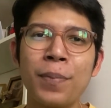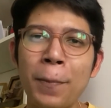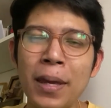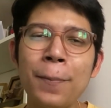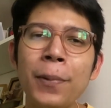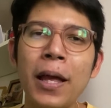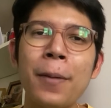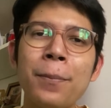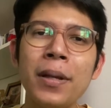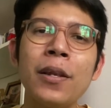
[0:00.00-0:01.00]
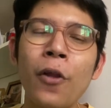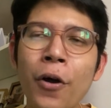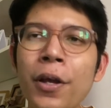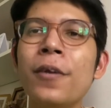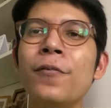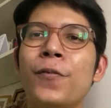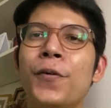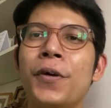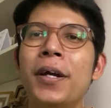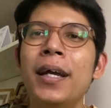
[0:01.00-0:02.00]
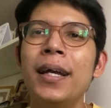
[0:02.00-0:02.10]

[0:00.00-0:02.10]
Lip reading: the people had been longing for,